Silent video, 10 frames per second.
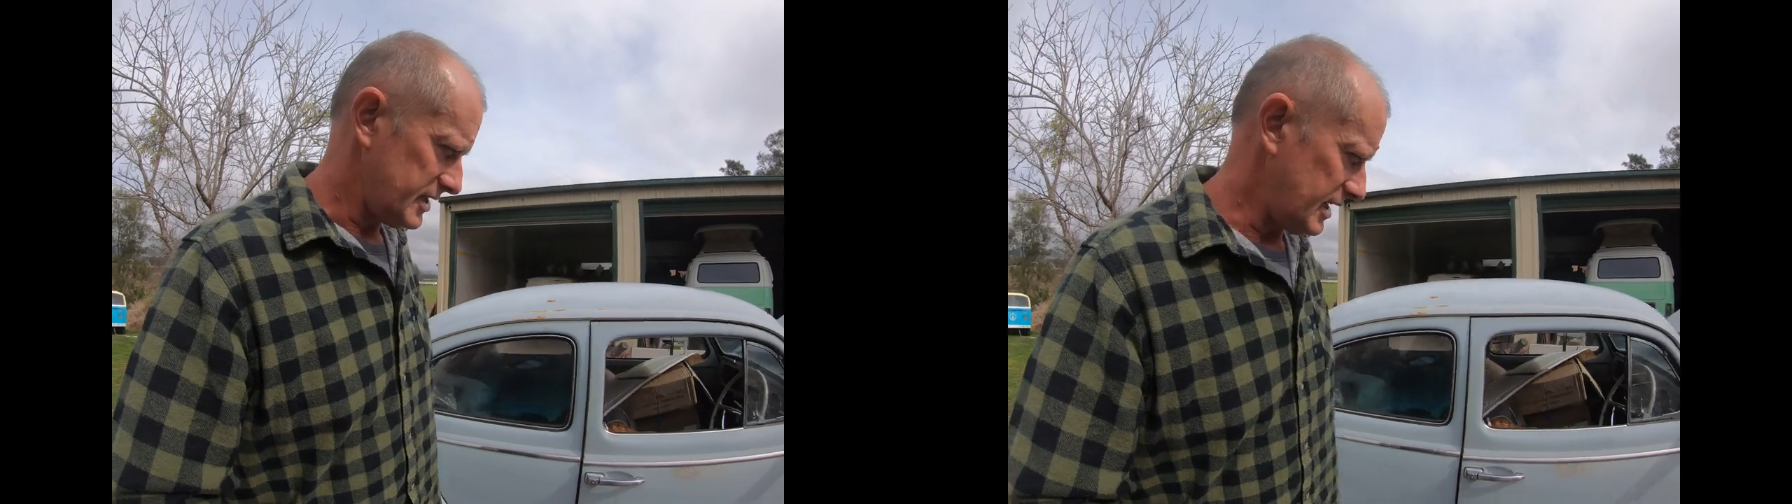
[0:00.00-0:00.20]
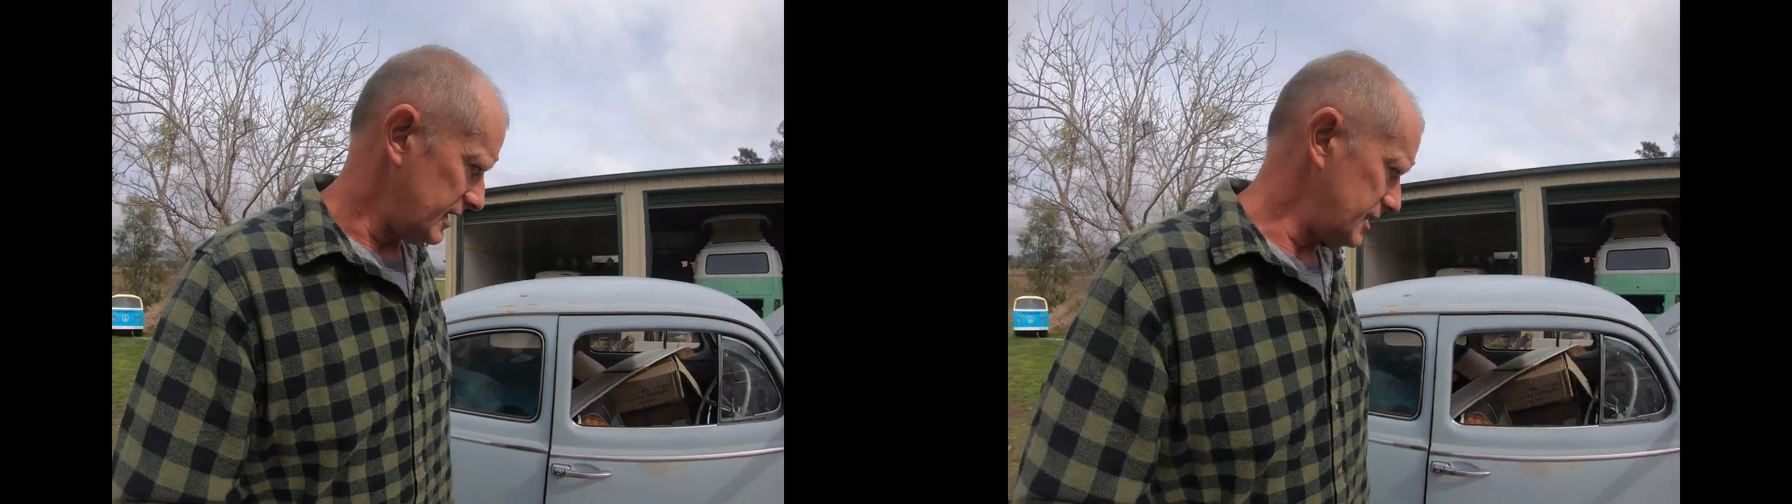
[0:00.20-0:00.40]

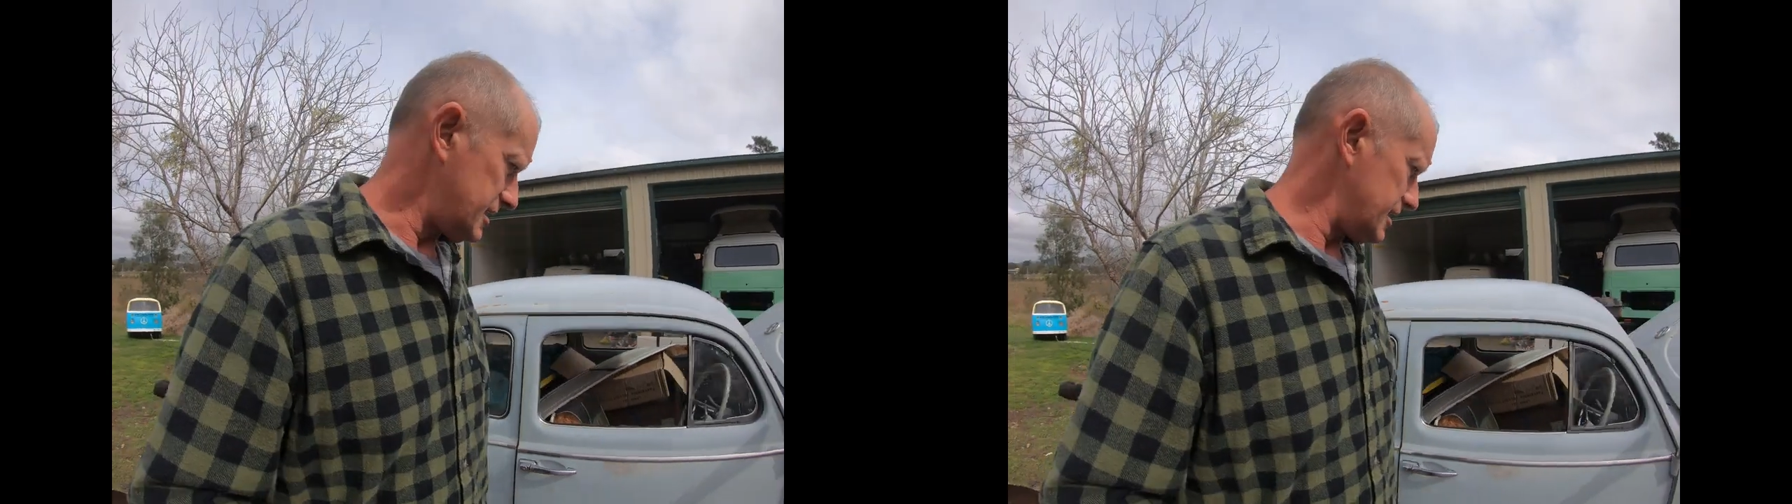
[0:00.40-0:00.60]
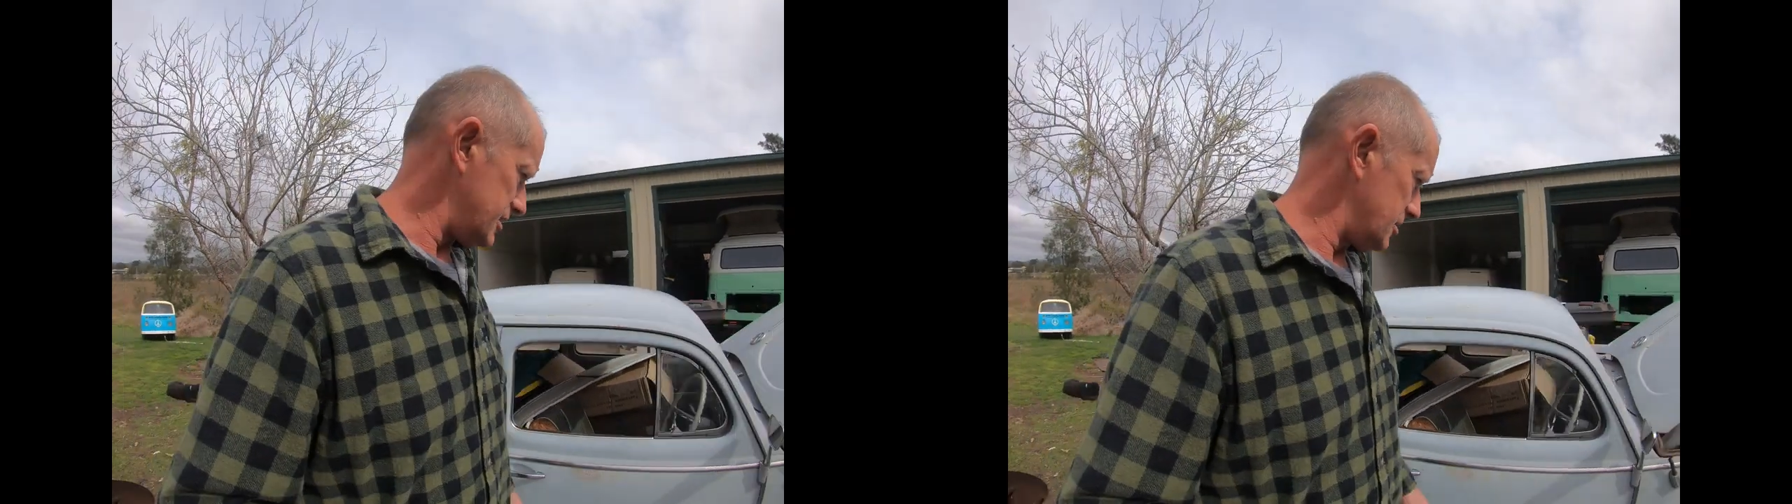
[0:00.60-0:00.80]
to get
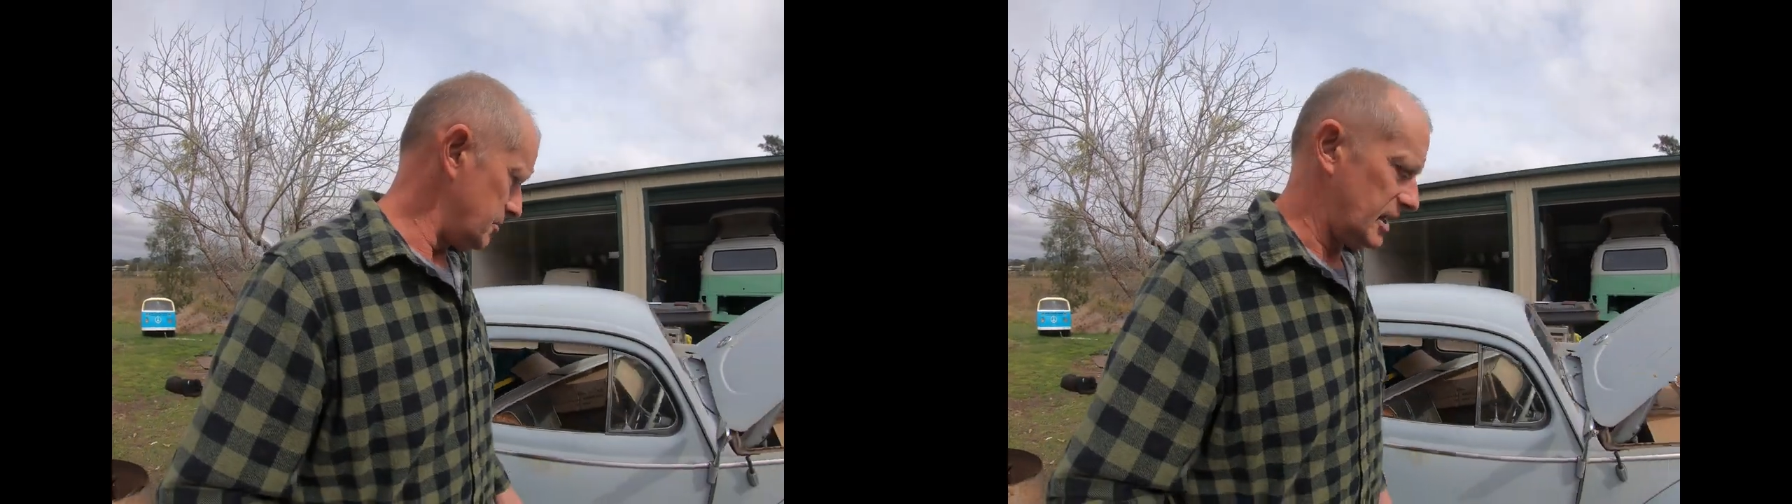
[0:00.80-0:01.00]
this into